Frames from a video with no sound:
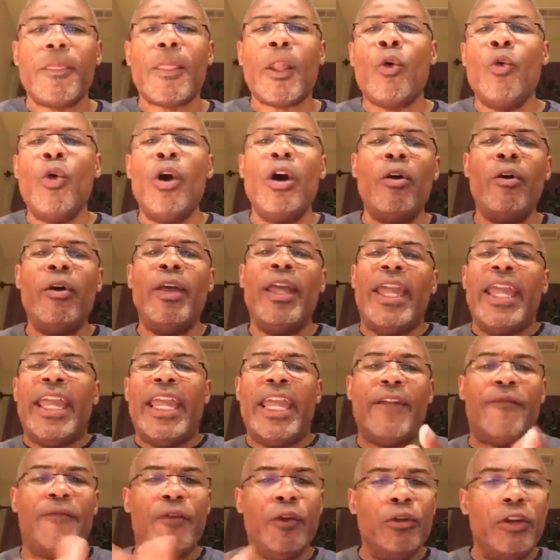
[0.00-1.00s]
Well,
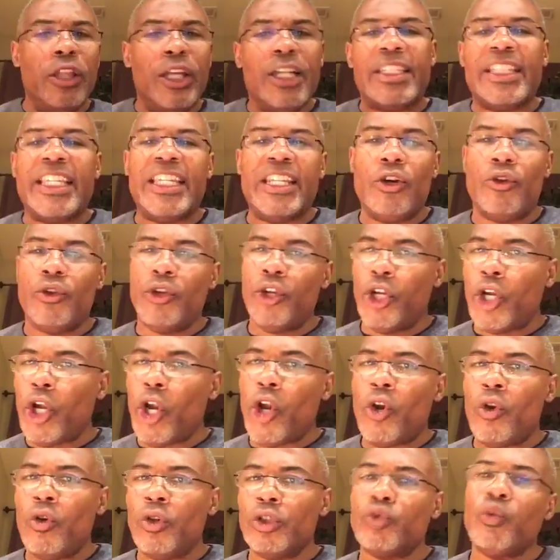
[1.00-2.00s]
if you looked in on the
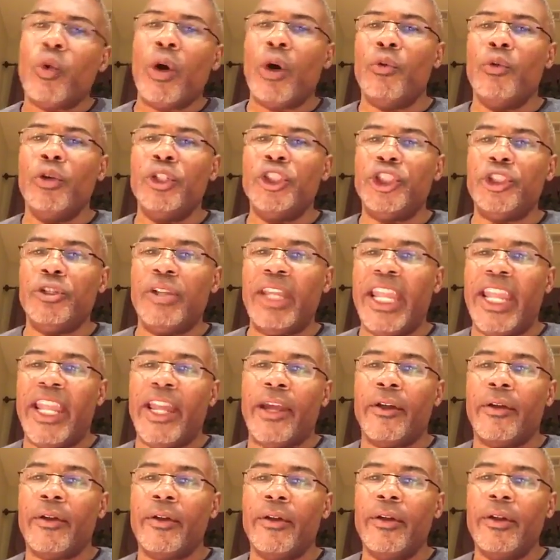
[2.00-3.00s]
girls, what would you
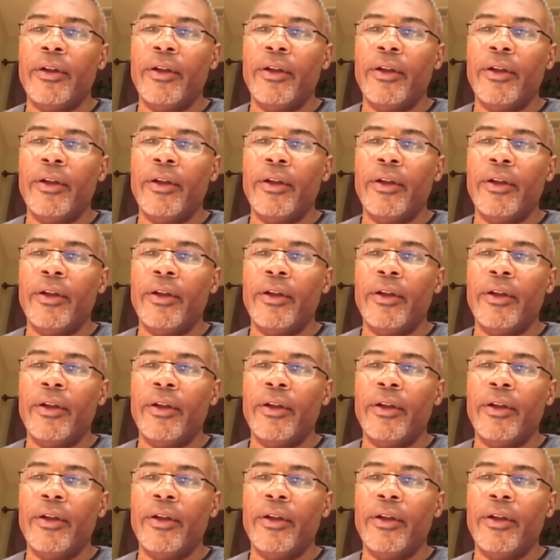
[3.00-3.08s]
hear?